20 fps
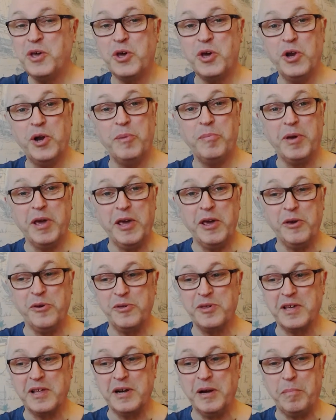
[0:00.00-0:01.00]
Going to be
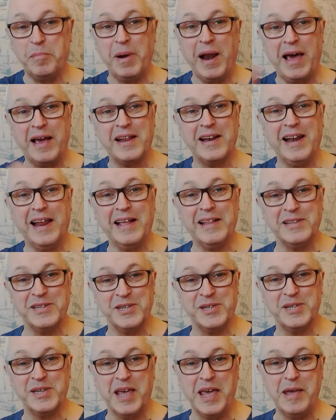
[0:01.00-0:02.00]
using the Blackland
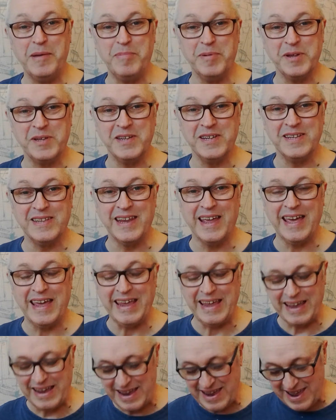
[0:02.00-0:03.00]
Saber
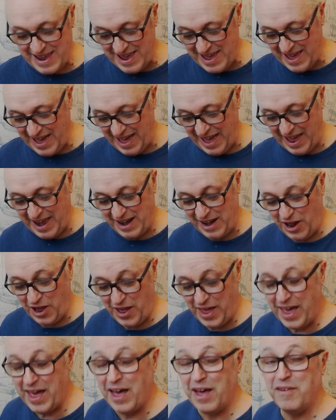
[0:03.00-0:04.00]
today, and
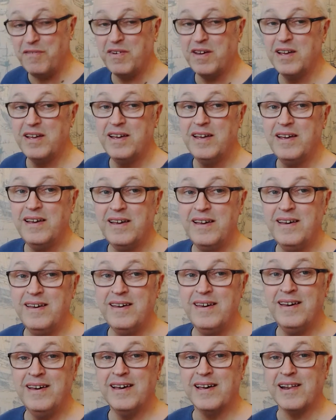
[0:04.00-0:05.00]
I have
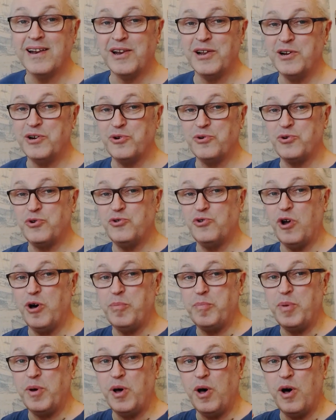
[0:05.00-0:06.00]
a little
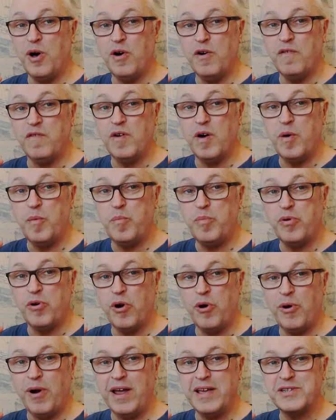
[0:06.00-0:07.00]
drop of
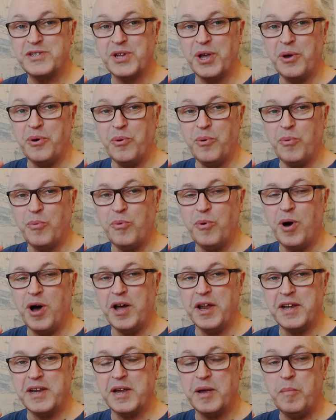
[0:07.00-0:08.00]
Proraso
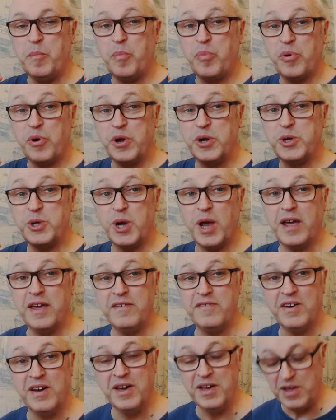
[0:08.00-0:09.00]
White
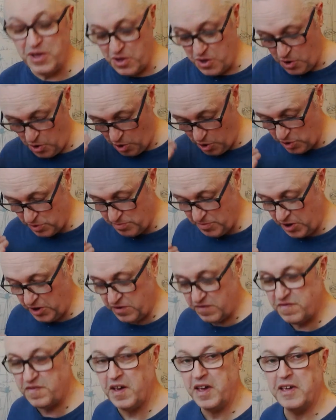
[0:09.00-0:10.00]
pre-shave on my
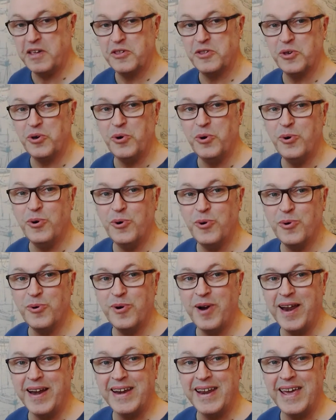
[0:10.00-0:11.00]
face
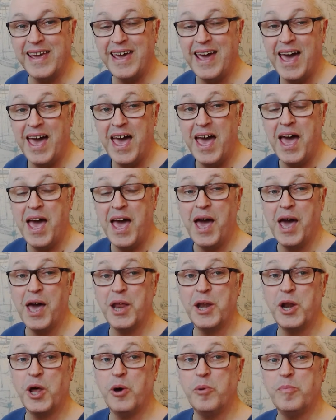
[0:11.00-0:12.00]
already,
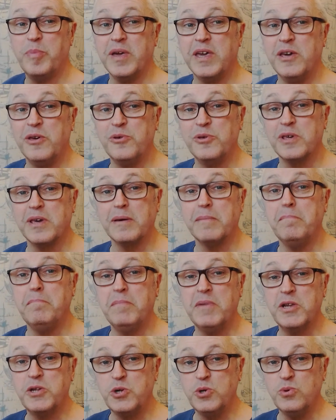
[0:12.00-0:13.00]
and I'll be using
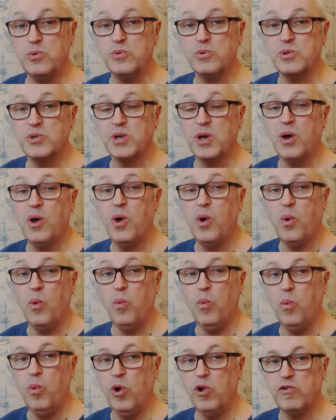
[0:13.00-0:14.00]
Mitchell's
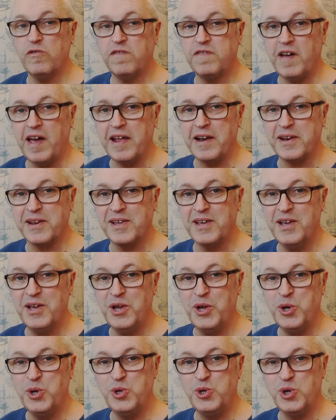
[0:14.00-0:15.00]
Wool Fat
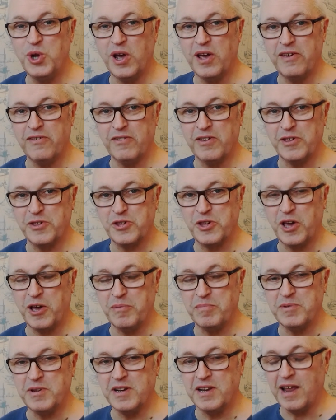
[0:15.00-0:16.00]
shaving
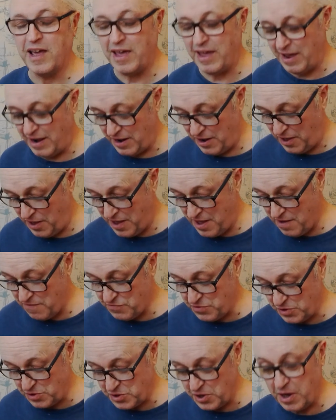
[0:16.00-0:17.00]
soap today. And I
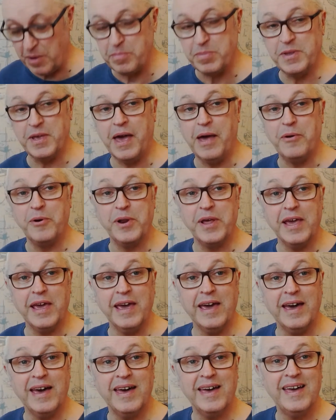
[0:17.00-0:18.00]
have the tub down
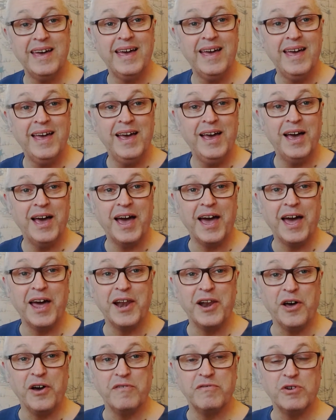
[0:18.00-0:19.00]
here
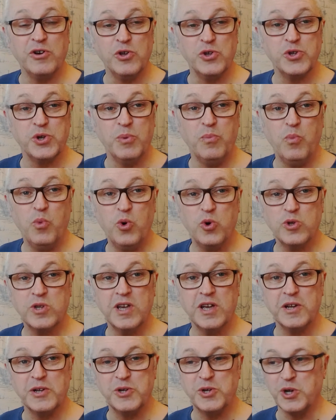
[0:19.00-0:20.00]
and I've got some
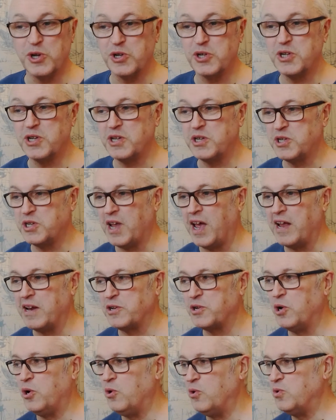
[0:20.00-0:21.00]
water just
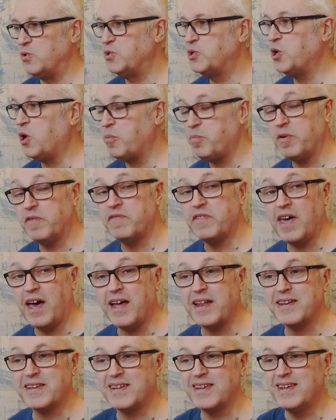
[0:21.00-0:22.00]
sat on top of
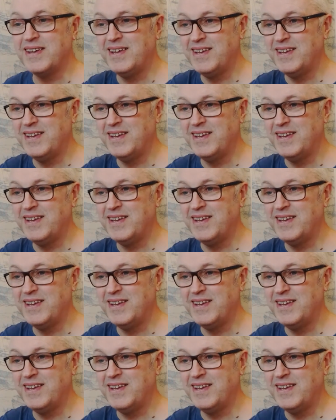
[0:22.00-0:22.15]
that.